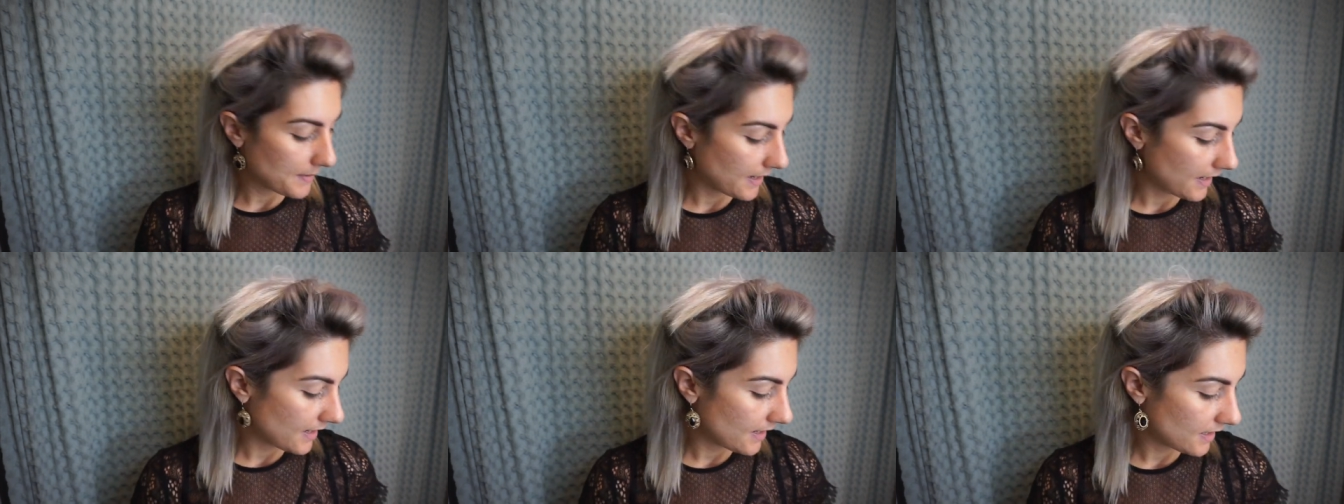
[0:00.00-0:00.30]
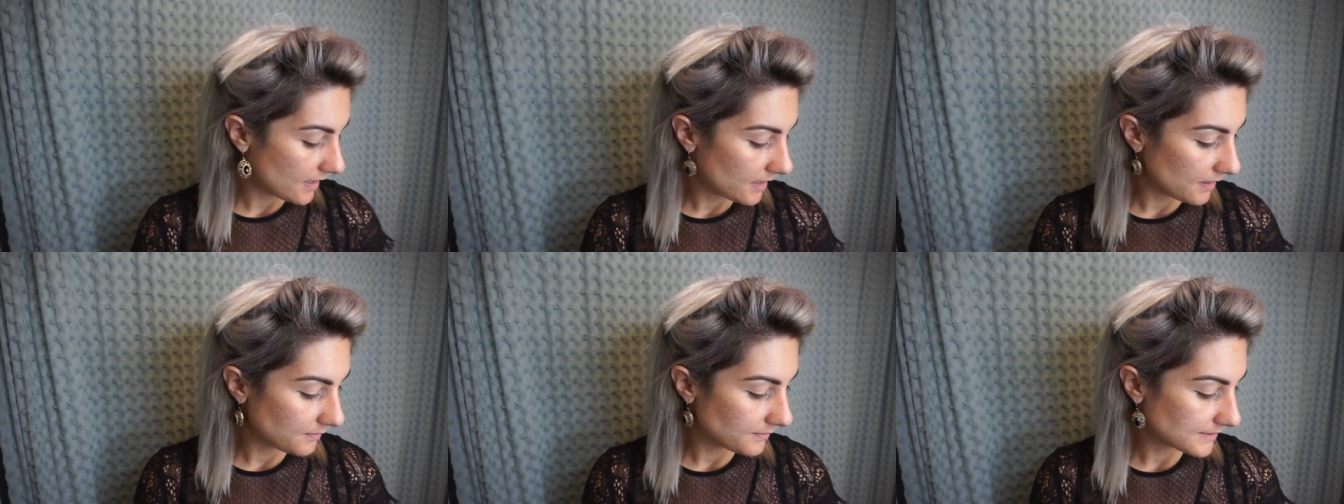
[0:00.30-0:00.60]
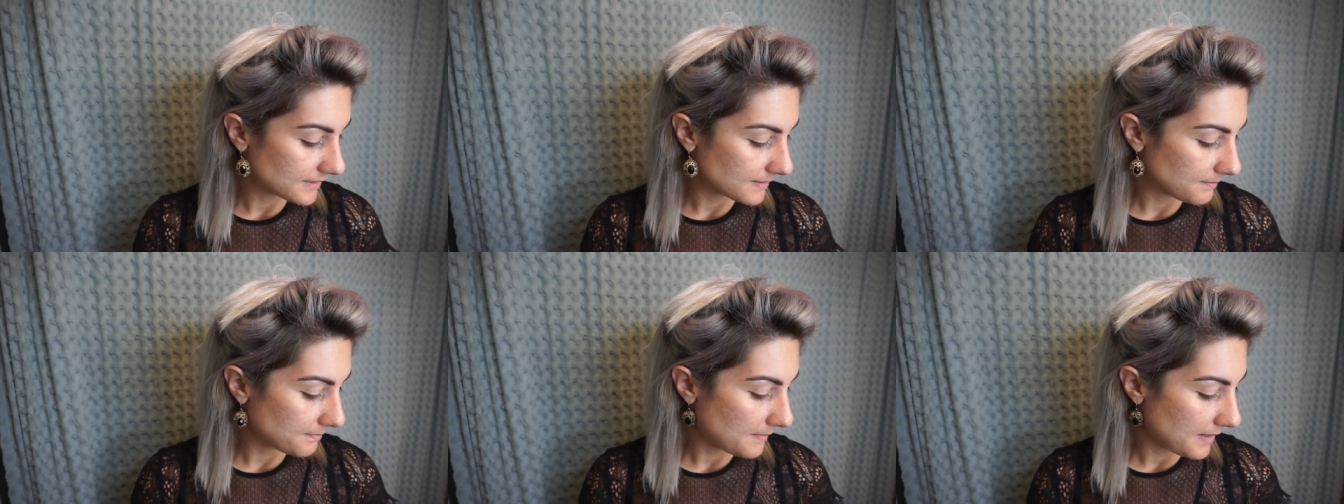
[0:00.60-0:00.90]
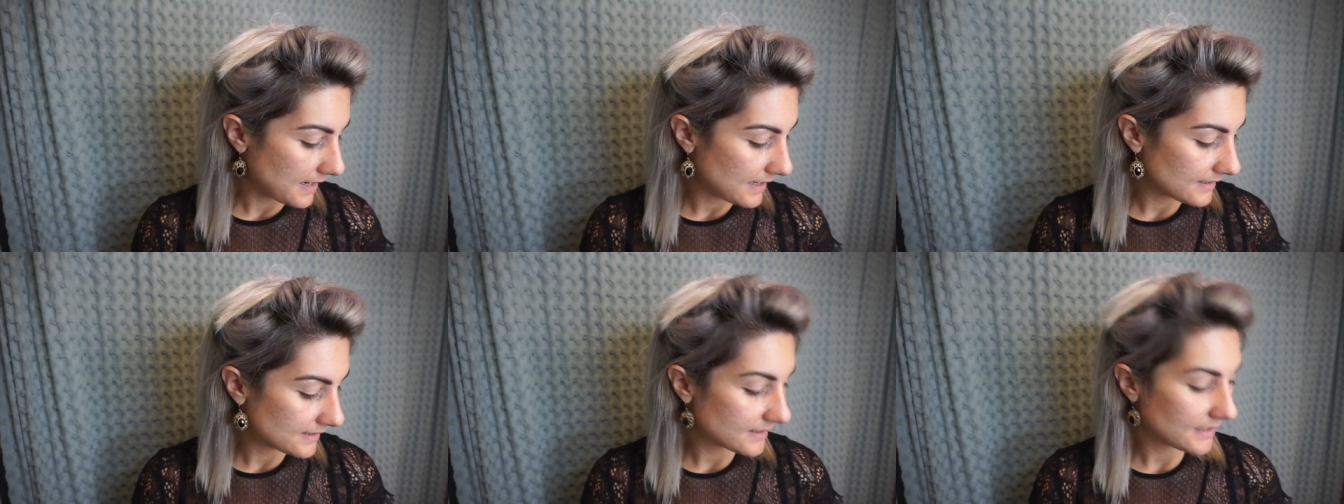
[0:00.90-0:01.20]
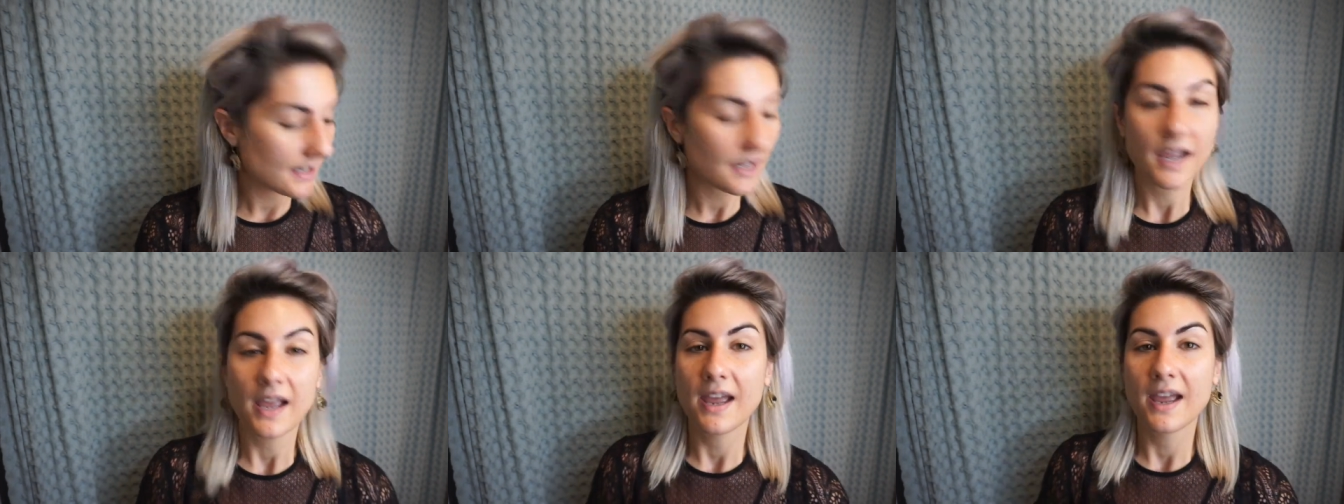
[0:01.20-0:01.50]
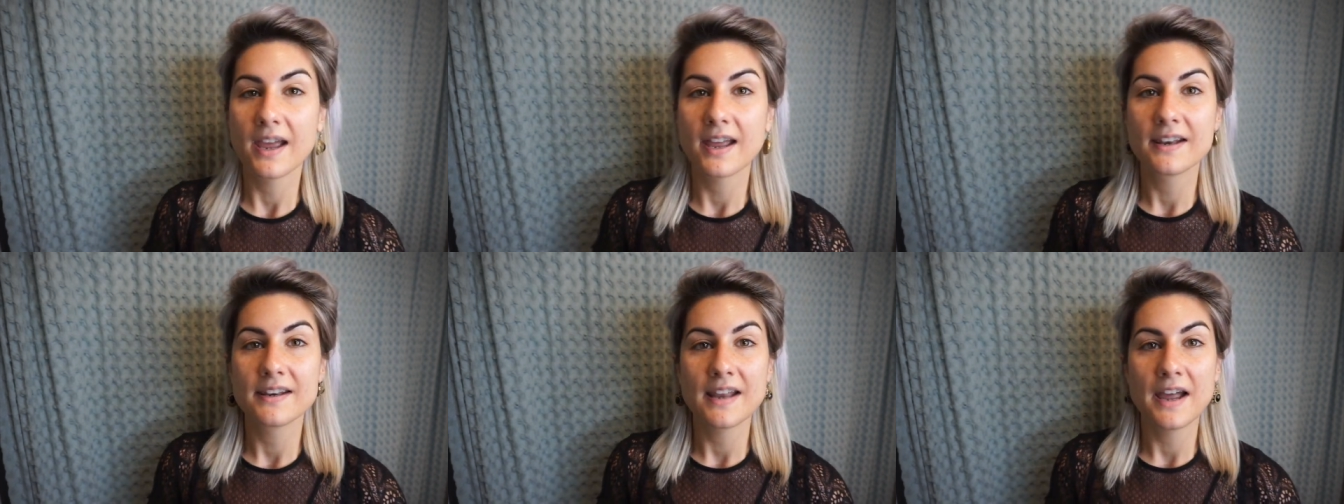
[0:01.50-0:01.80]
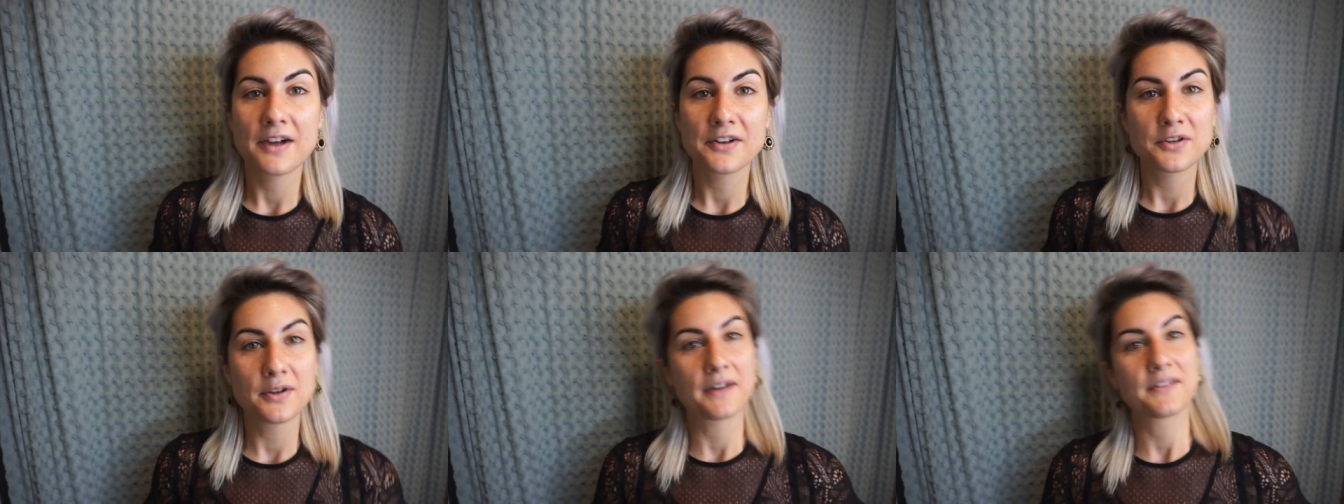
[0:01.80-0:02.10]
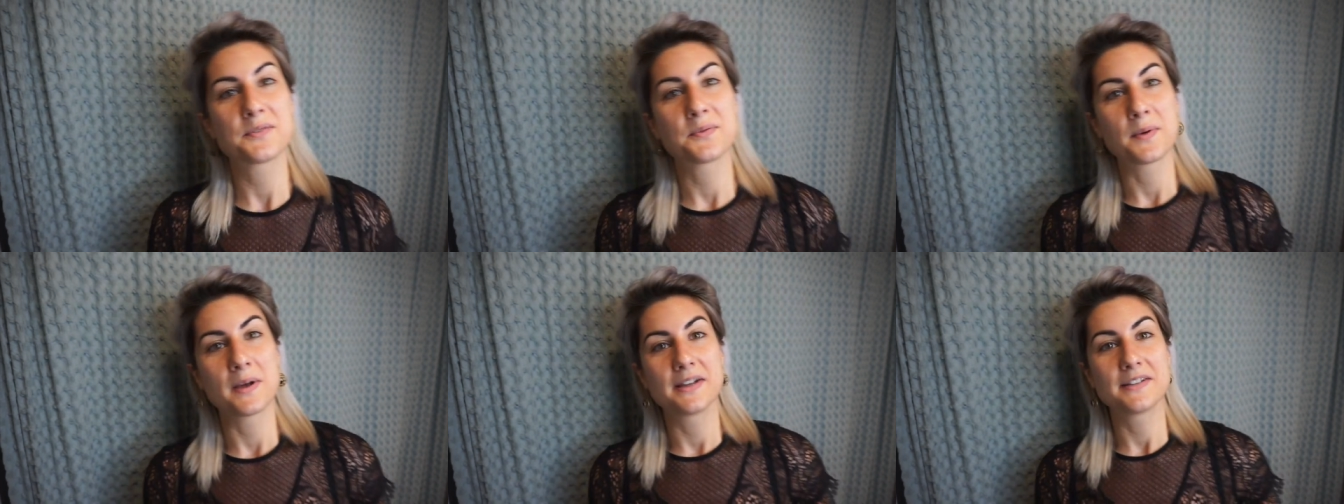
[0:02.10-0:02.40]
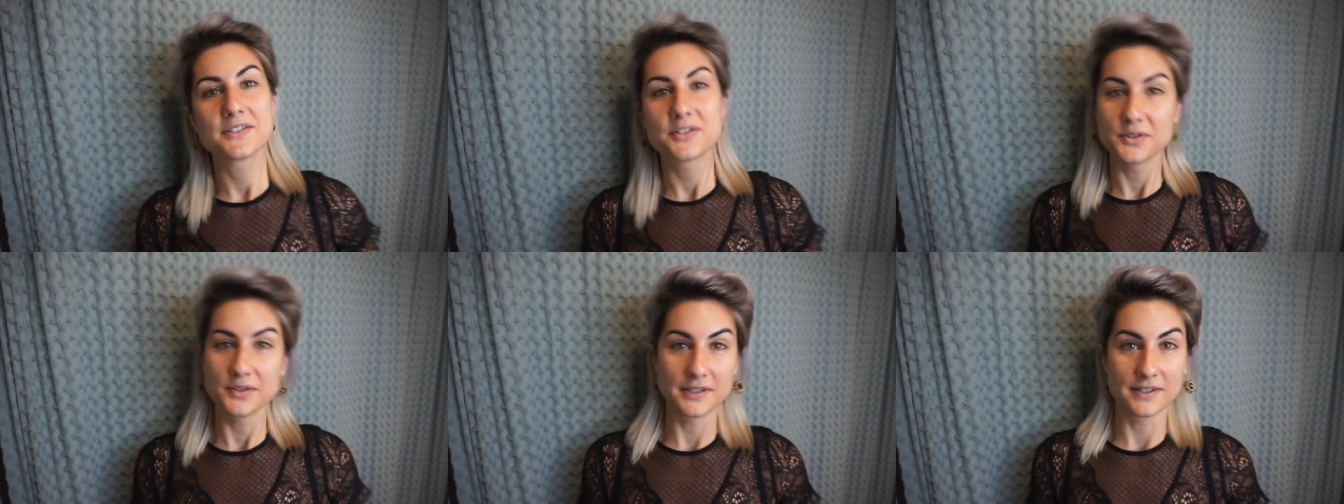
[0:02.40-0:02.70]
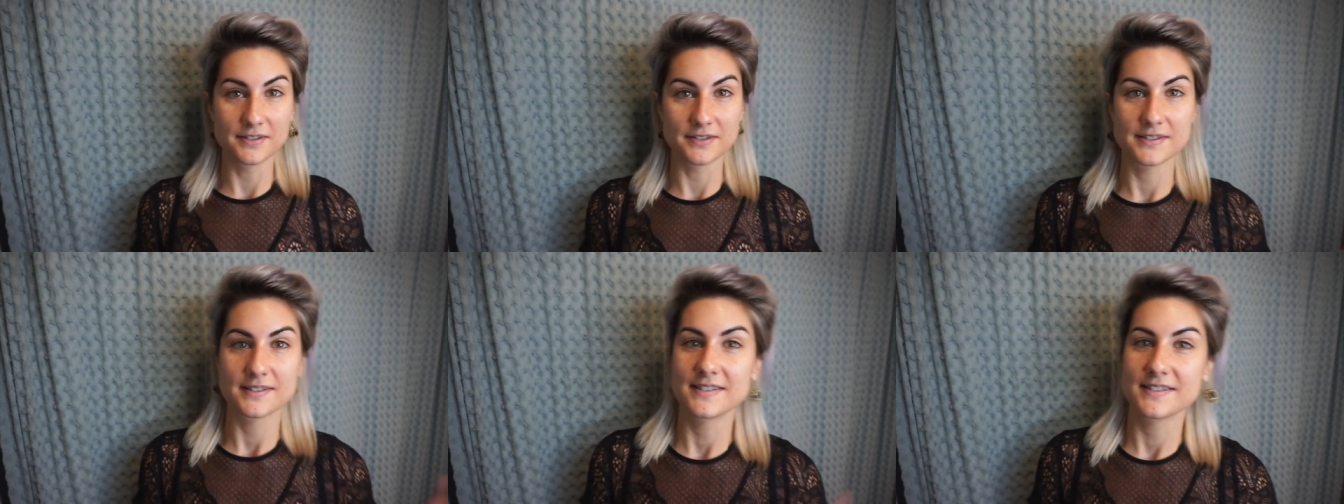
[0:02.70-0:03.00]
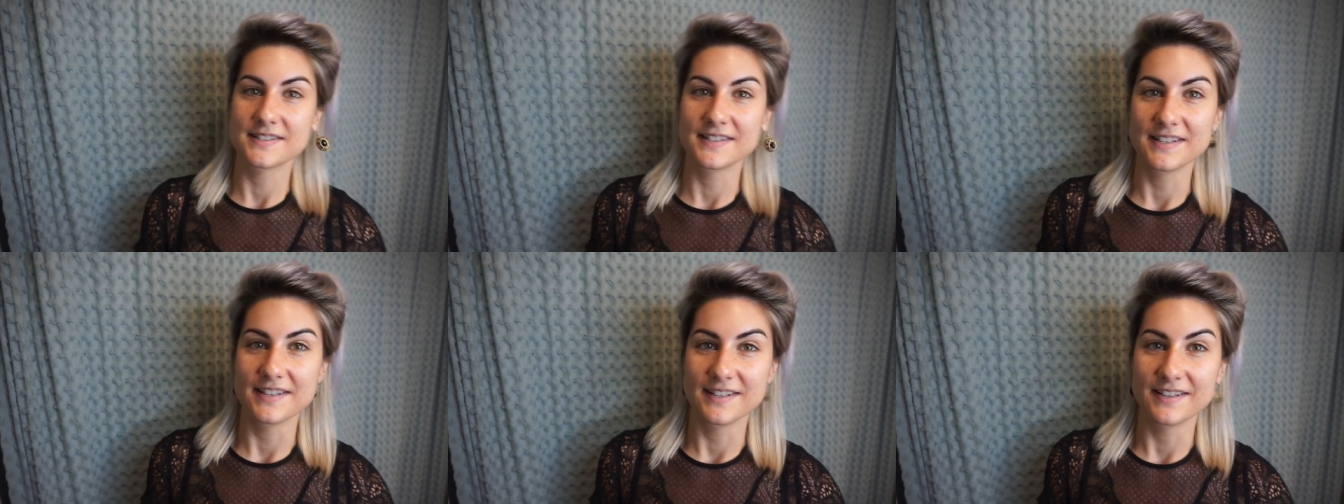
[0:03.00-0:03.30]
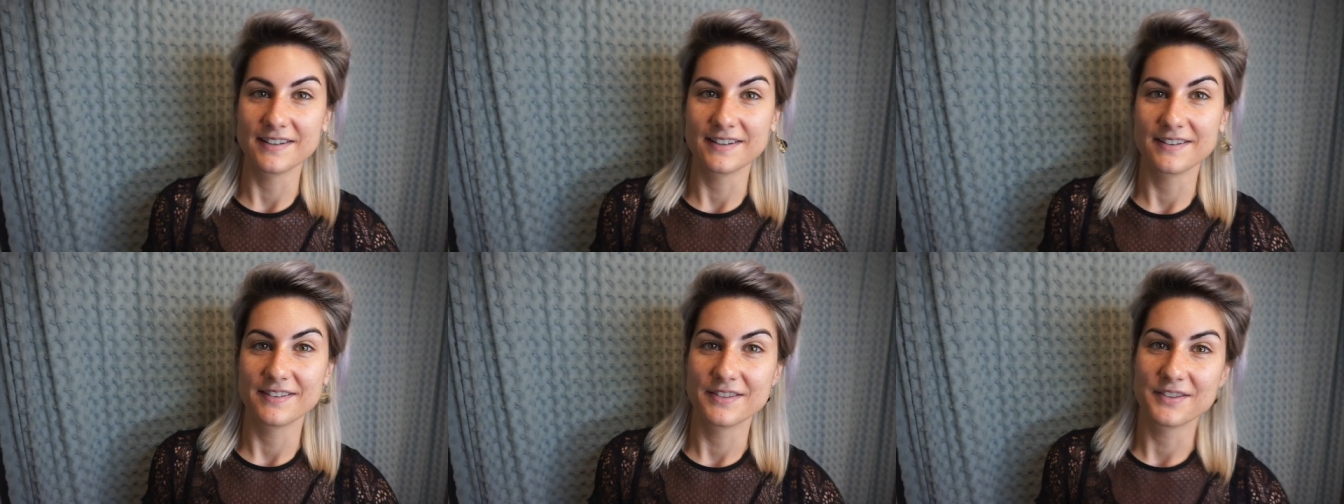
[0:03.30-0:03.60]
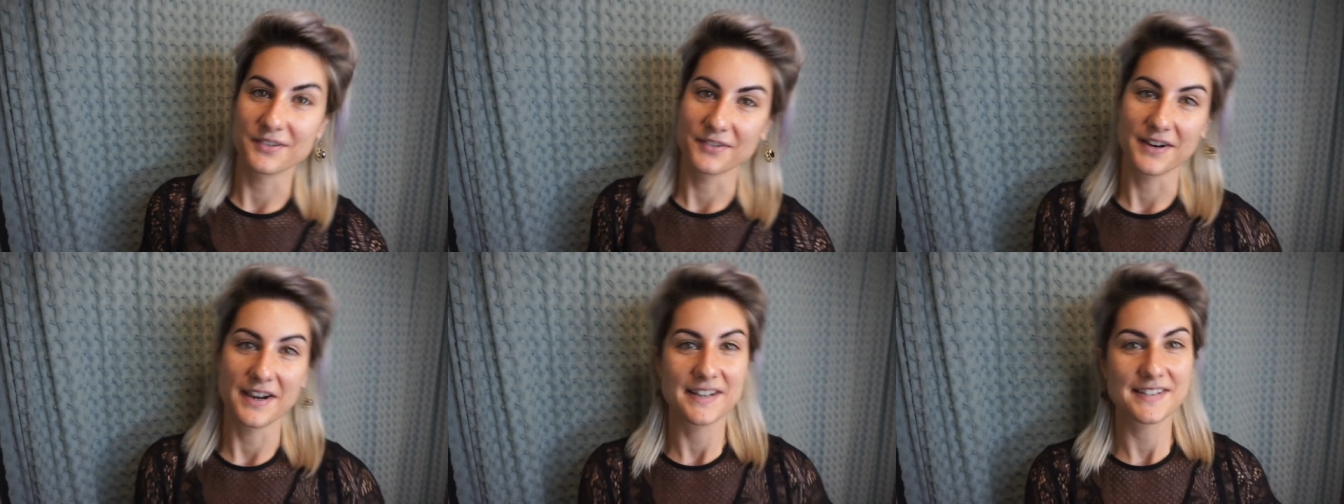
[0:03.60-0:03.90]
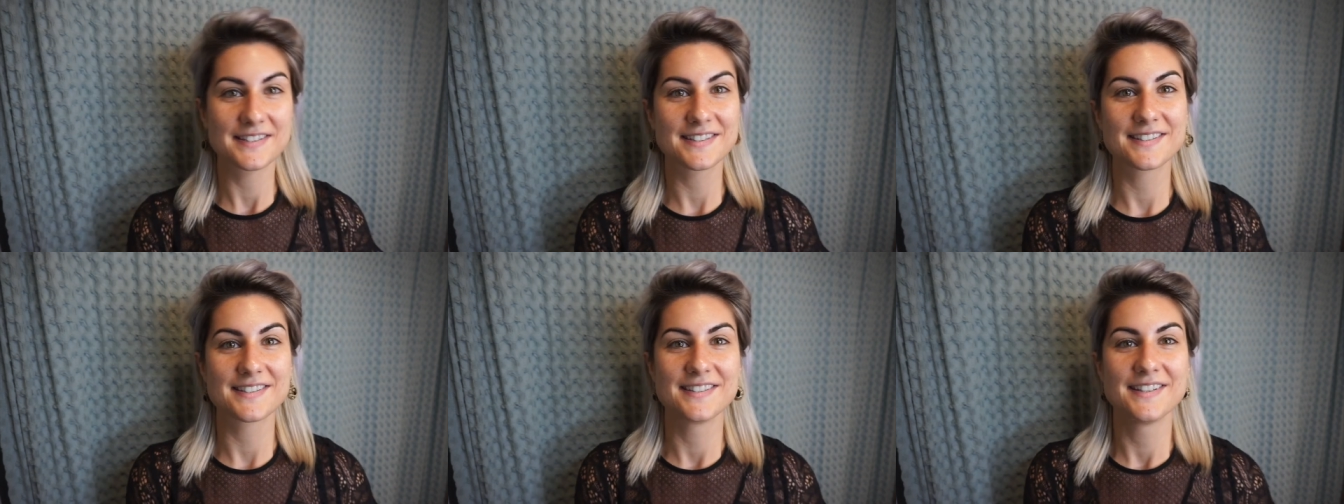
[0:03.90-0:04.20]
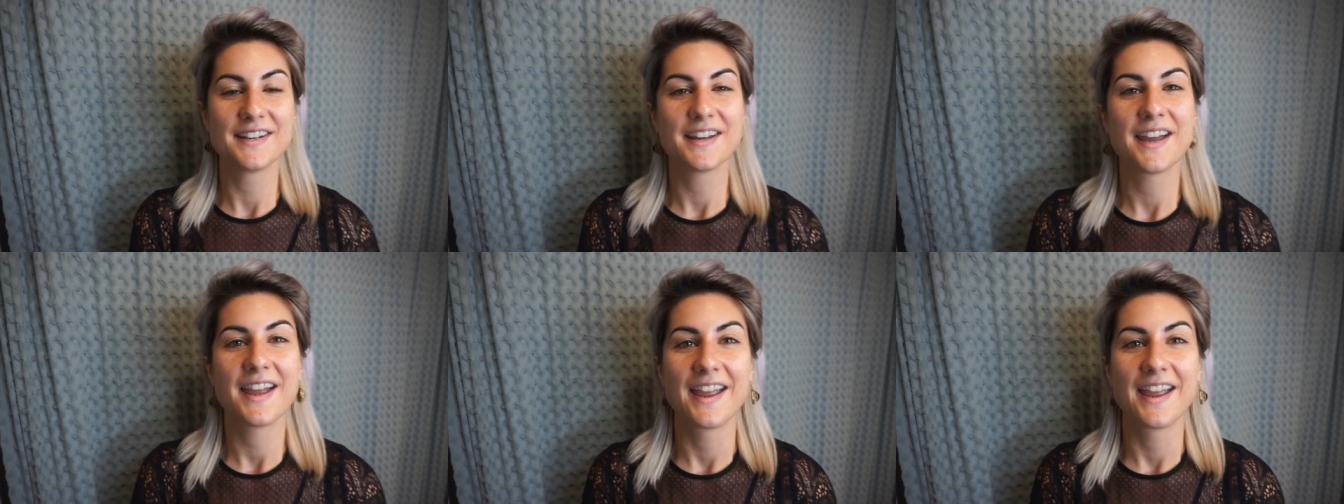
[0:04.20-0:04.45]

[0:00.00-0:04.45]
but it was amazing, and now you have to wait 2 years to see the rest.